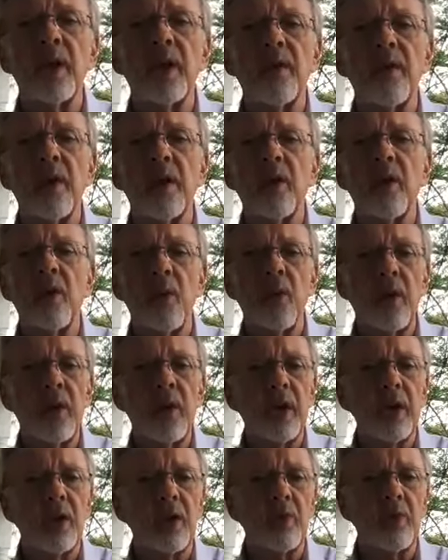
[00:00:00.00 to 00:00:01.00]

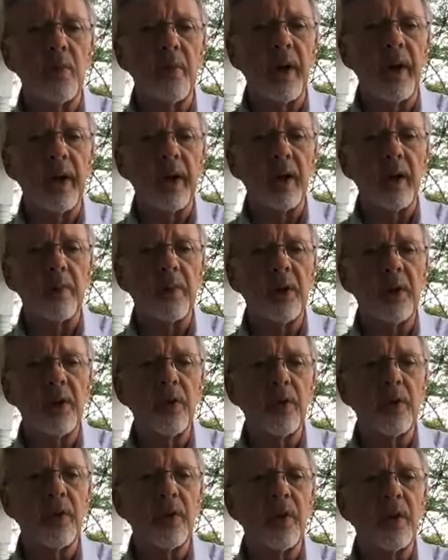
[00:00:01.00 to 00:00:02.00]
according to my
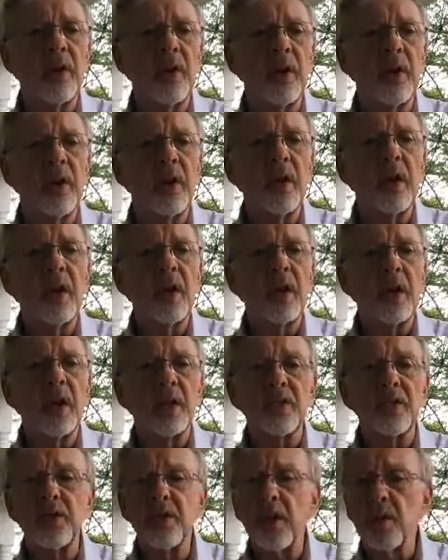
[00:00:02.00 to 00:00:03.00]
computer, it
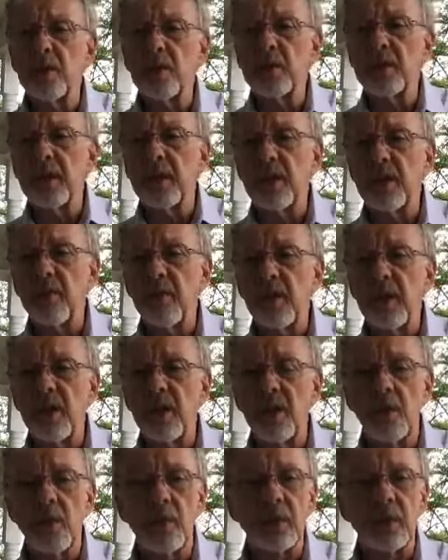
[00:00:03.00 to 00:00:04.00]
shows that the
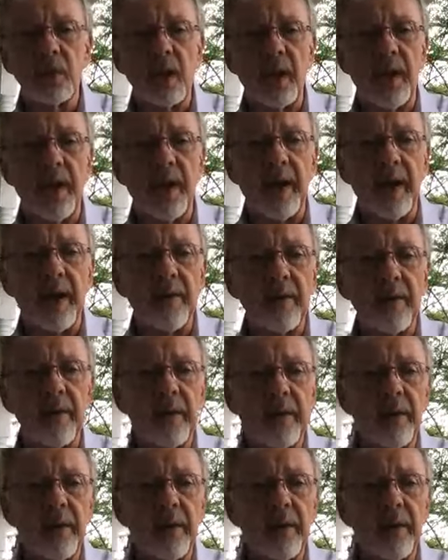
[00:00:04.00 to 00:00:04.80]
video was live.